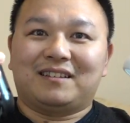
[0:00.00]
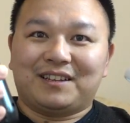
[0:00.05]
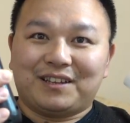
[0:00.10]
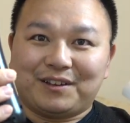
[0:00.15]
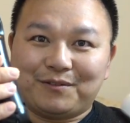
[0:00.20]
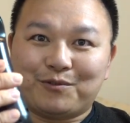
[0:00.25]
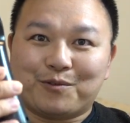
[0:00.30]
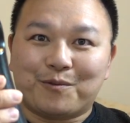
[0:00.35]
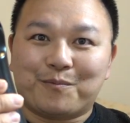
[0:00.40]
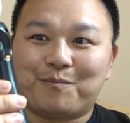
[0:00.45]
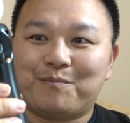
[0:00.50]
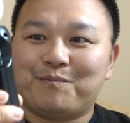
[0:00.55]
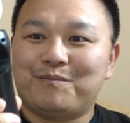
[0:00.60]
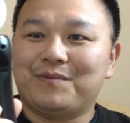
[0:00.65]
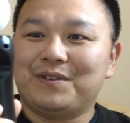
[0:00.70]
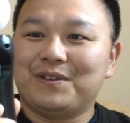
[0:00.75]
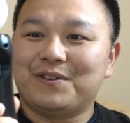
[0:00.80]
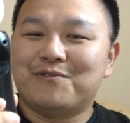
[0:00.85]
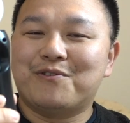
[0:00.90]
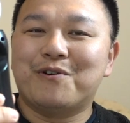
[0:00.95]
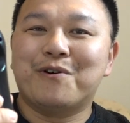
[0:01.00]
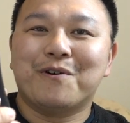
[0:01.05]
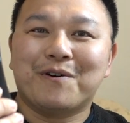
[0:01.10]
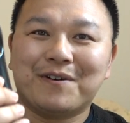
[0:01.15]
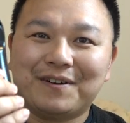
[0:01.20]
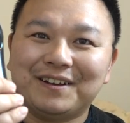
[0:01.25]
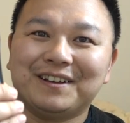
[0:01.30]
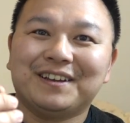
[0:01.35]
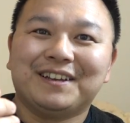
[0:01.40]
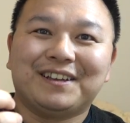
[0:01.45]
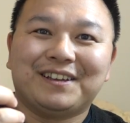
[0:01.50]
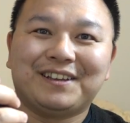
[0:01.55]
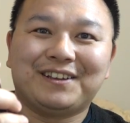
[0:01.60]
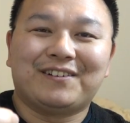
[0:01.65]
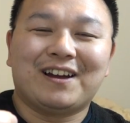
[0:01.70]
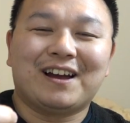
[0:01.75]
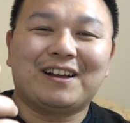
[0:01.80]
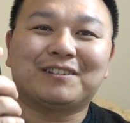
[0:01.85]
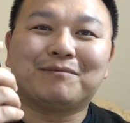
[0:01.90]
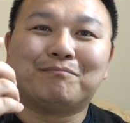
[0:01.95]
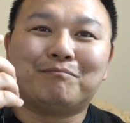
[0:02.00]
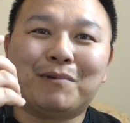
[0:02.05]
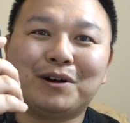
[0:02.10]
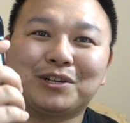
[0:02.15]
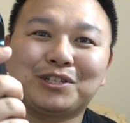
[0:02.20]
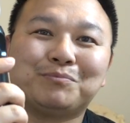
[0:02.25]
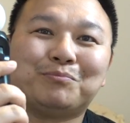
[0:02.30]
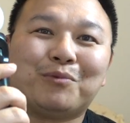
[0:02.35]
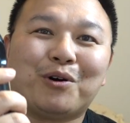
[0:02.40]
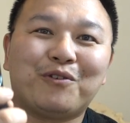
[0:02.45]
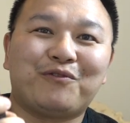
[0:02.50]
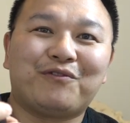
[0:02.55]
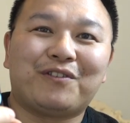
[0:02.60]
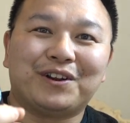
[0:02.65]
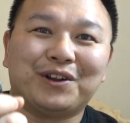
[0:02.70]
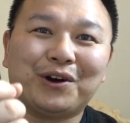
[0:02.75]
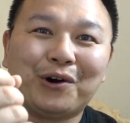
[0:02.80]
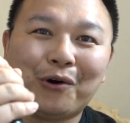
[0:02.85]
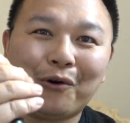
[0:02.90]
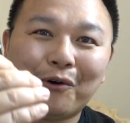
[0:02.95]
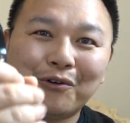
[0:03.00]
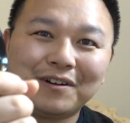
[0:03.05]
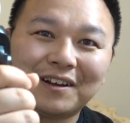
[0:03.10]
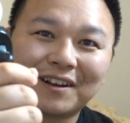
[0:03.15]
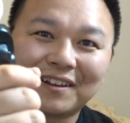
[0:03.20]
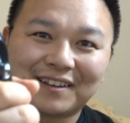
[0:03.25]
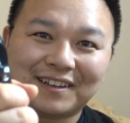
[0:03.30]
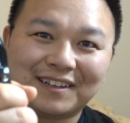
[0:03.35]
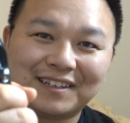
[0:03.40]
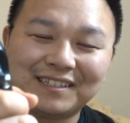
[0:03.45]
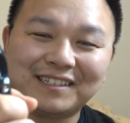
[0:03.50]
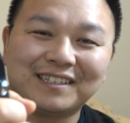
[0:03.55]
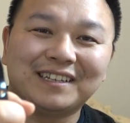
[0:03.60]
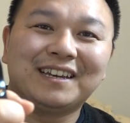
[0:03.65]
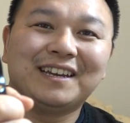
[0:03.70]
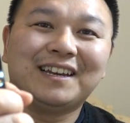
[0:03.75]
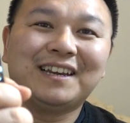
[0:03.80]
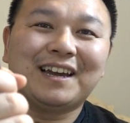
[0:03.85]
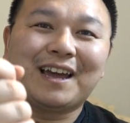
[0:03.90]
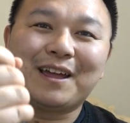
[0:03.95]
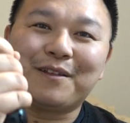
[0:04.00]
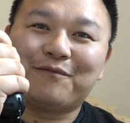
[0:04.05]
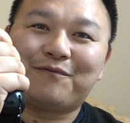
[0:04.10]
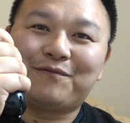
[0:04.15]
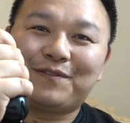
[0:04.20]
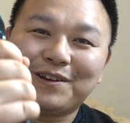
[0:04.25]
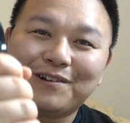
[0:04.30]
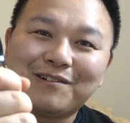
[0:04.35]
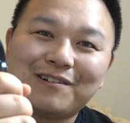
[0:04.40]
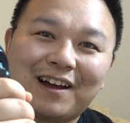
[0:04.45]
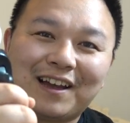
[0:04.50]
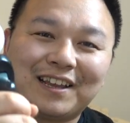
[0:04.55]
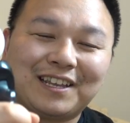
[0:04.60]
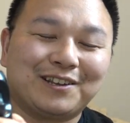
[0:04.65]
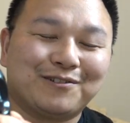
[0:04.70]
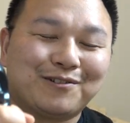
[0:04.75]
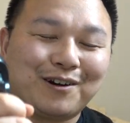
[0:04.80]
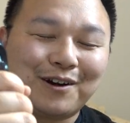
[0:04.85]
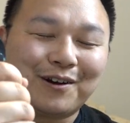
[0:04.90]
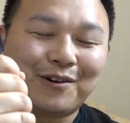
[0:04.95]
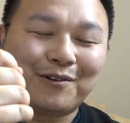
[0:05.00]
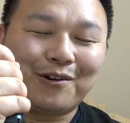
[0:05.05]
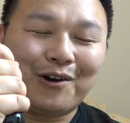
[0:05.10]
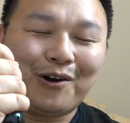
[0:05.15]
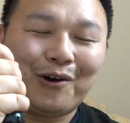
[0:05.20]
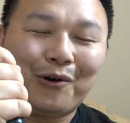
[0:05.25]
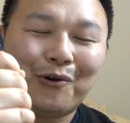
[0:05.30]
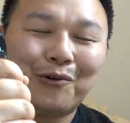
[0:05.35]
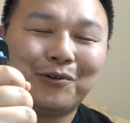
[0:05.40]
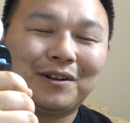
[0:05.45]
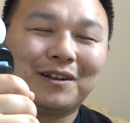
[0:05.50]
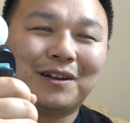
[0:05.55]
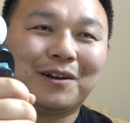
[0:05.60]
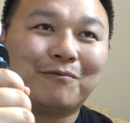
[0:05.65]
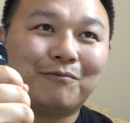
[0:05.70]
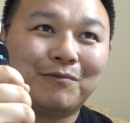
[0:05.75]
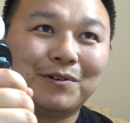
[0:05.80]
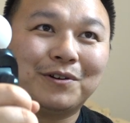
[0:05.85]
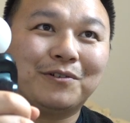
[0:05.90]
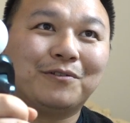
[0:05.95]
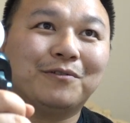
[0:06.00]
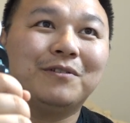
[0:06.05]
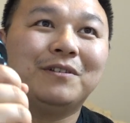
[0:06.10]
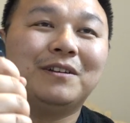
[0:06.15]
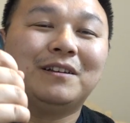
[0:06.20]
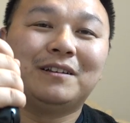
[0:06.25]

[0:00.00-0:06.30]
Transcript: You have much more fun holding this and feel like you are holding a real